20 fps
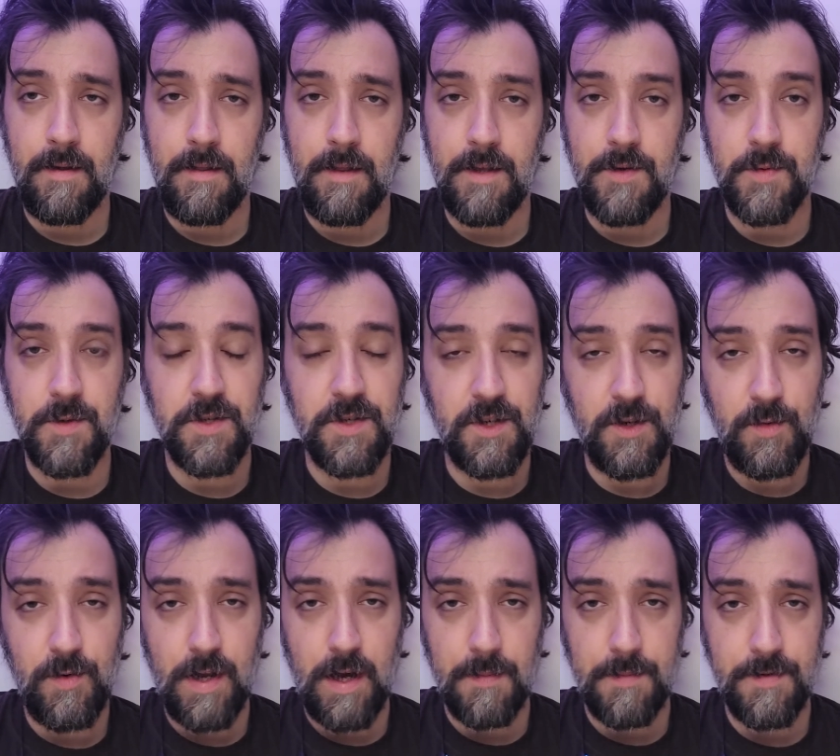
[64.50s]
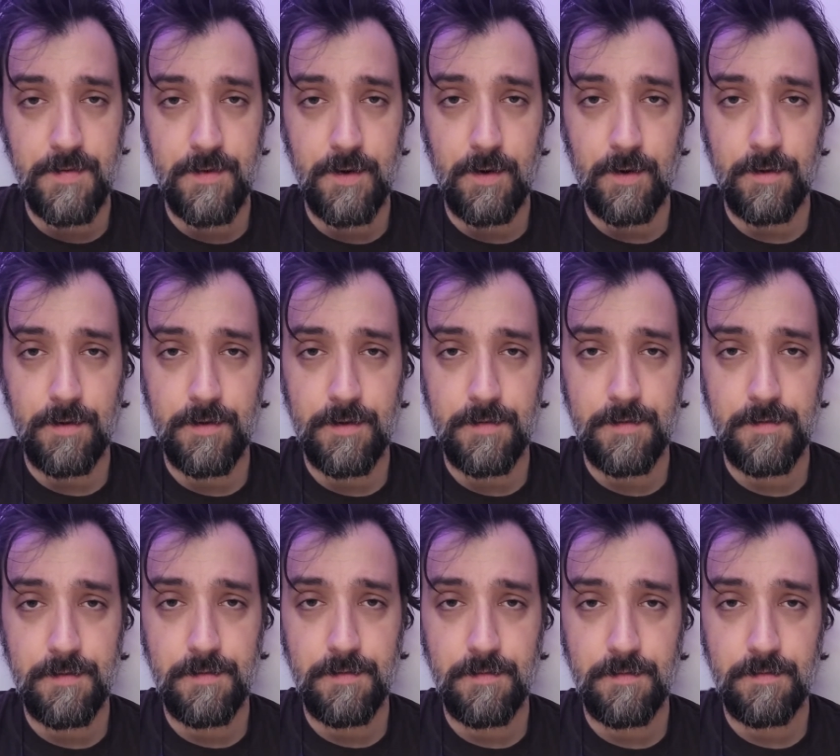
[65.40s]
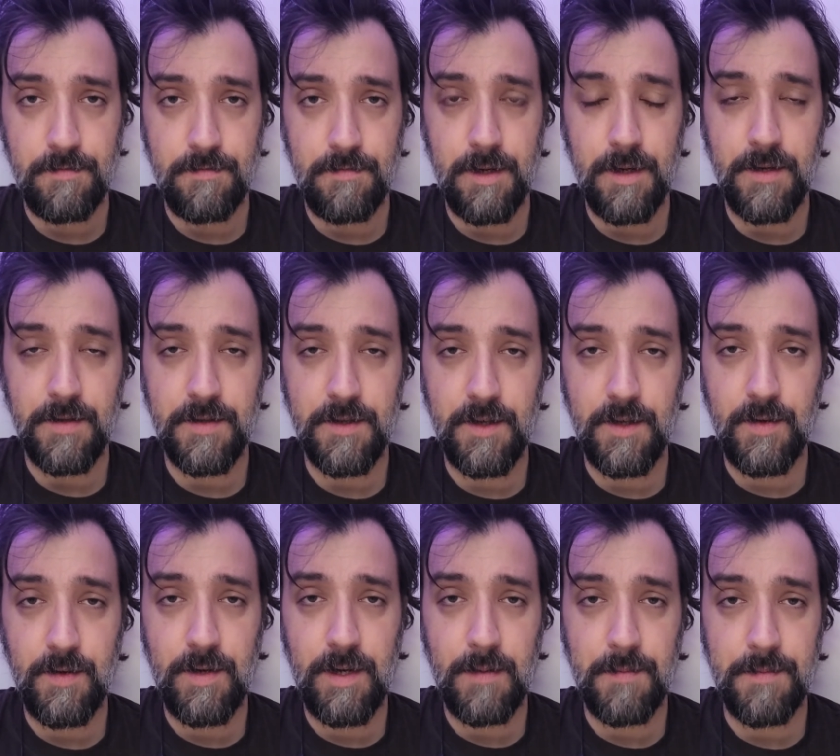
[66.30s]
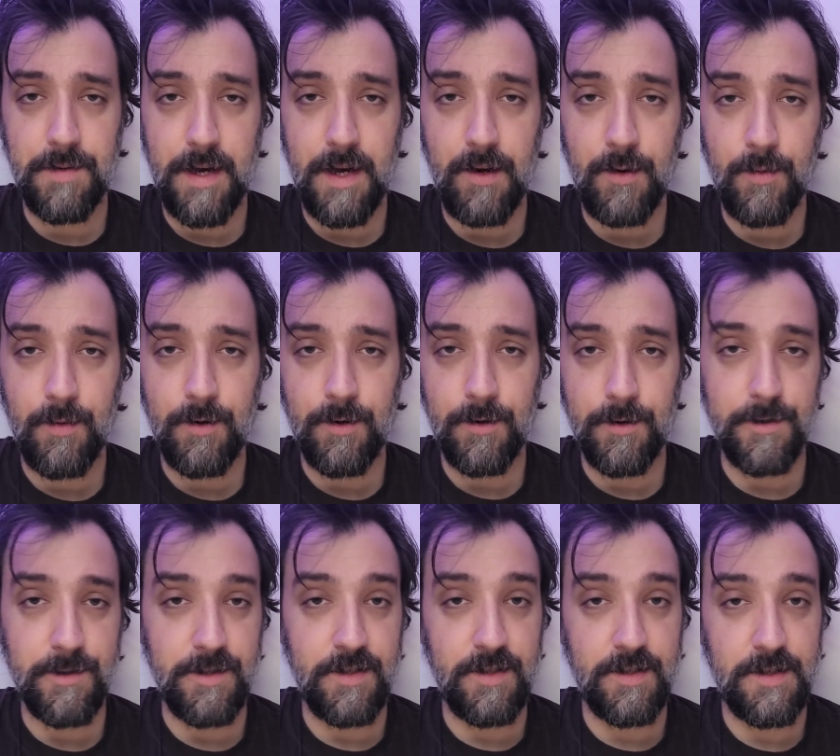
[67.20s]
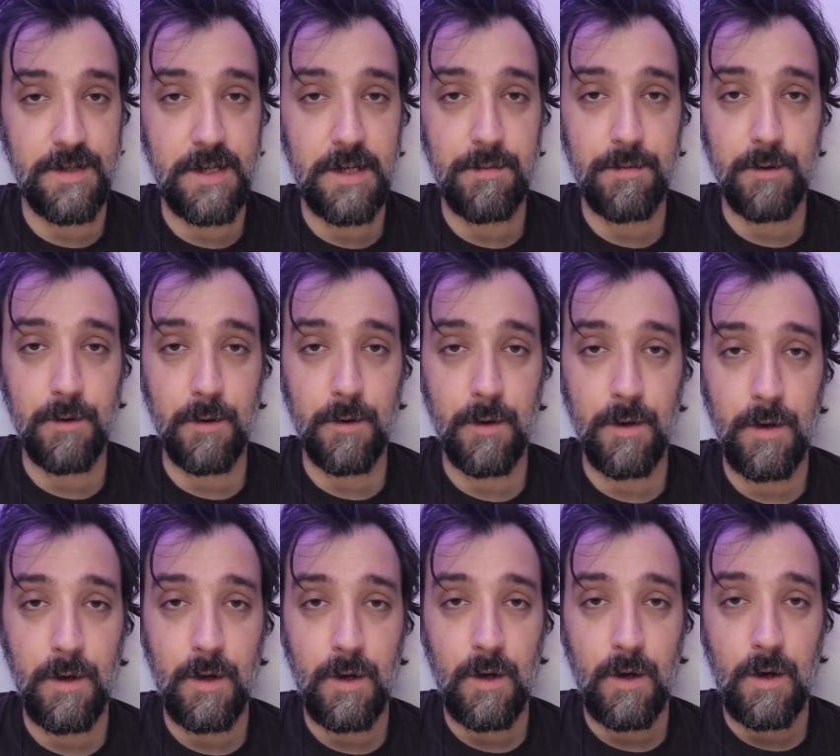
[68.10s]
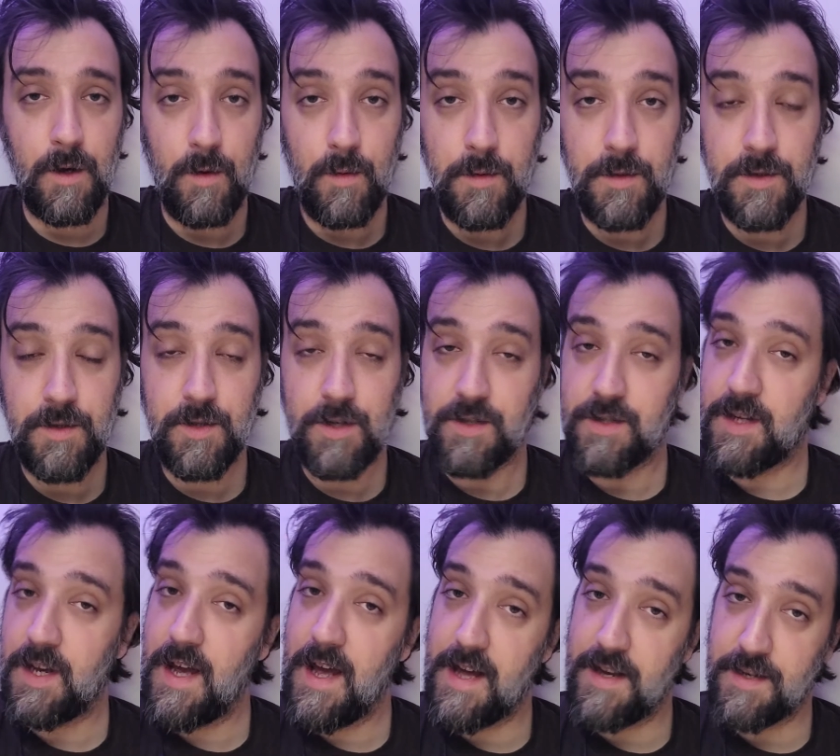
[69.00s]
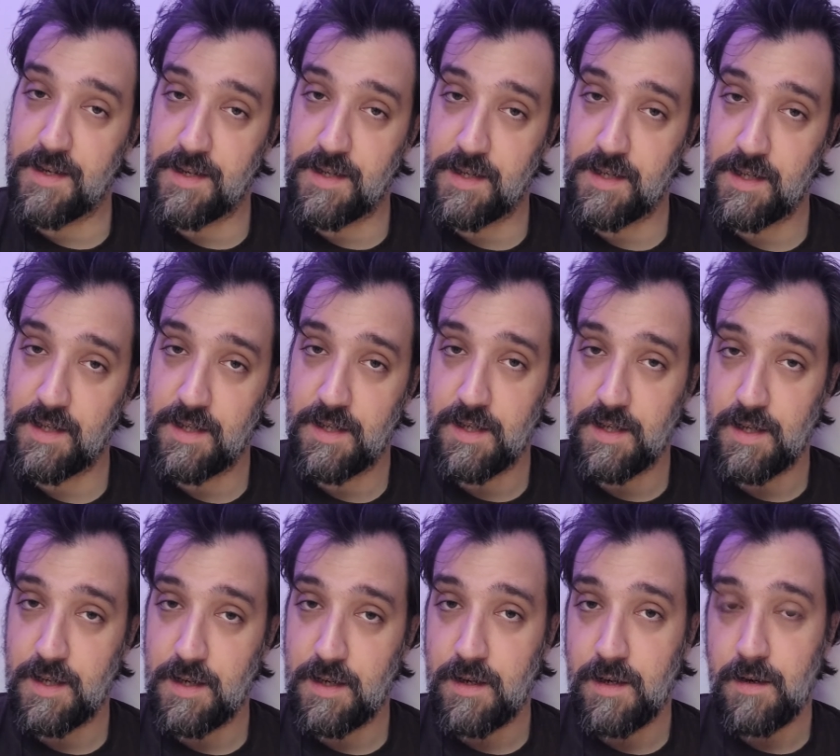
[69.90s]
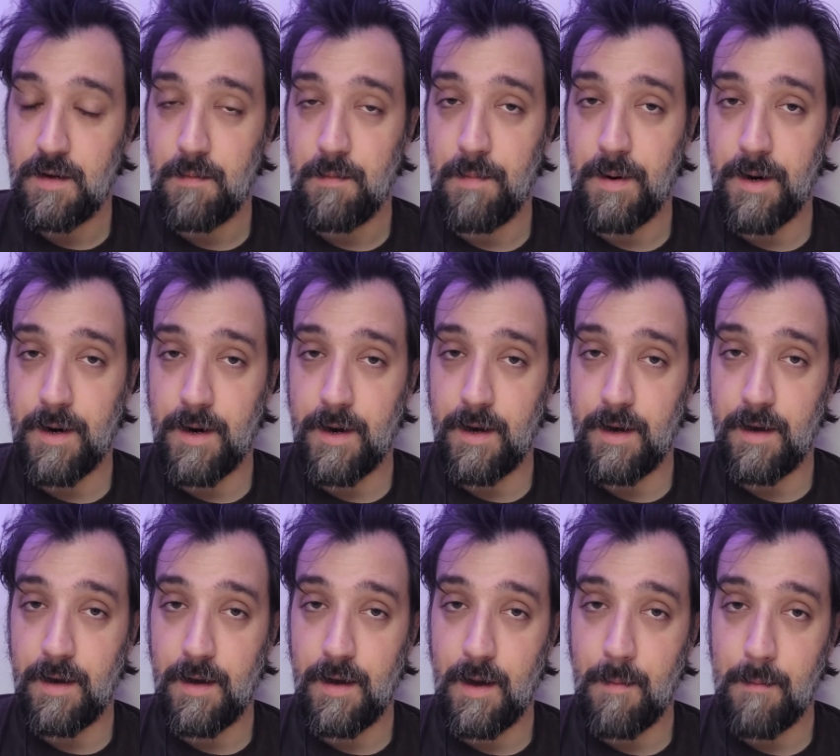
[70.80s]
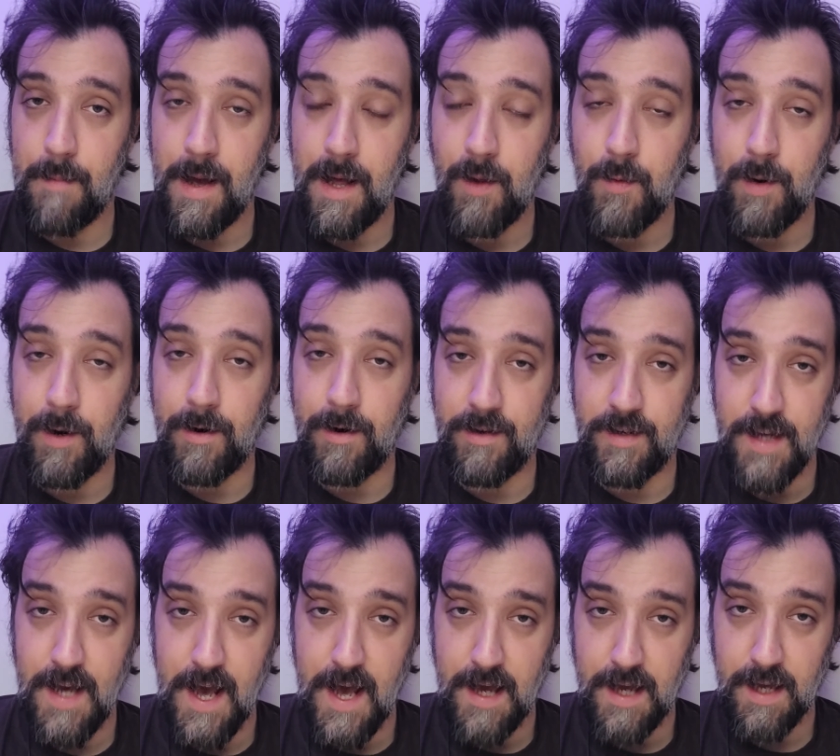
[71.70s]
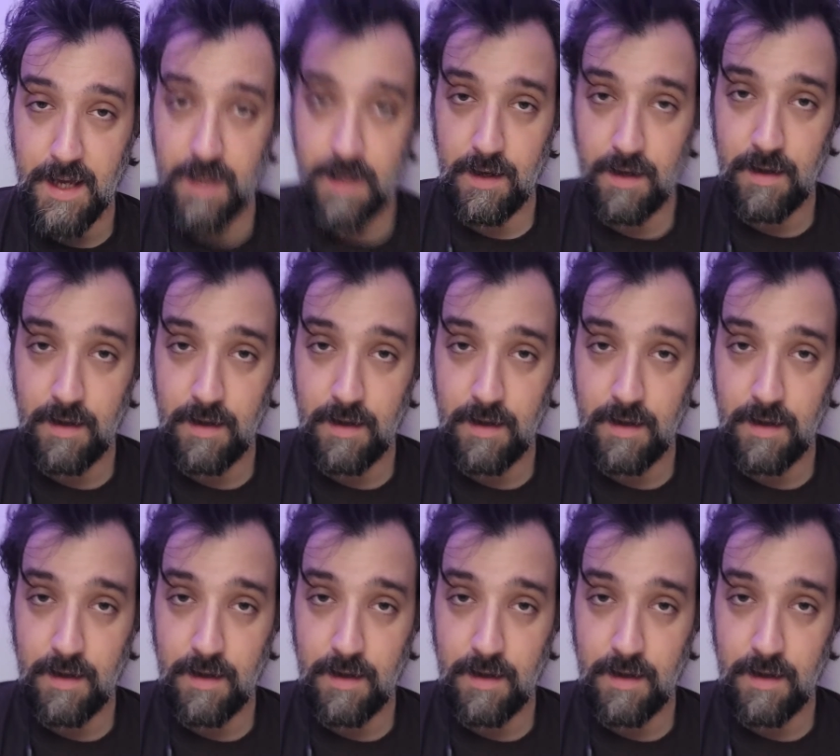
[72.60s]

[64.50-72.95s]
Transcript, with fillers: This was Q NAP's fault, because Q NAP headquarters in Singapore was just hit by a malware attack.